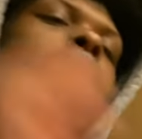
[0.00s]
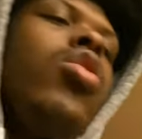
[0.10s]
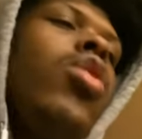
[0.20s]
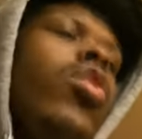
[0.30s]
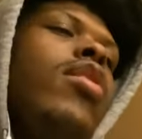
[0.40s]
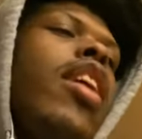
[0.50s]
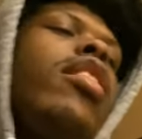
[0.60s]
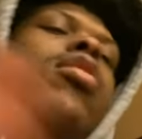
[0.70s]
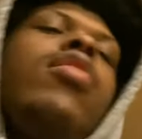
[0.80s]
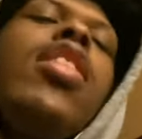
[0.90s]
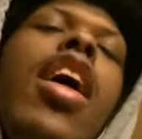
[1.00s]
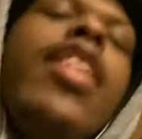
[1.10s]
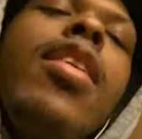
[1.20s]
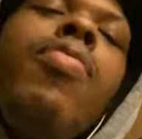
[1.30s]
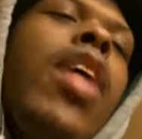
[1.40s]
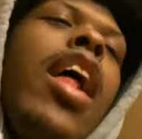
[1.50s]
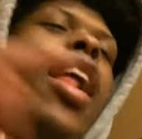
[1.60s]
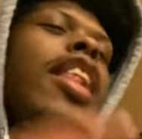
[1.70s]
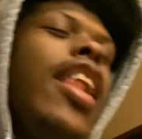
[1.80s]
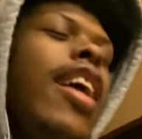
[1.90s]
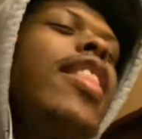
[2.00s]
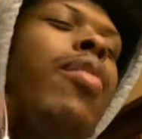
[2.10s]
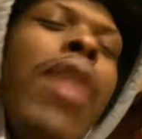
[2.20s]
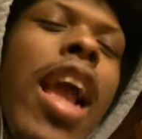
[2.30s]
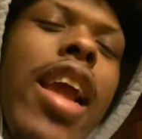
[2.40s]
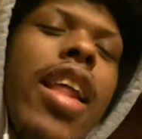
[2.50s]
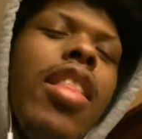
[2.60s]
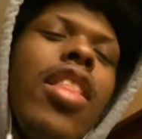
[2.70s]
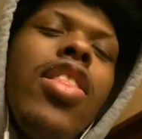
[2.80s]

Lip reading: to those haters. Let them hate it.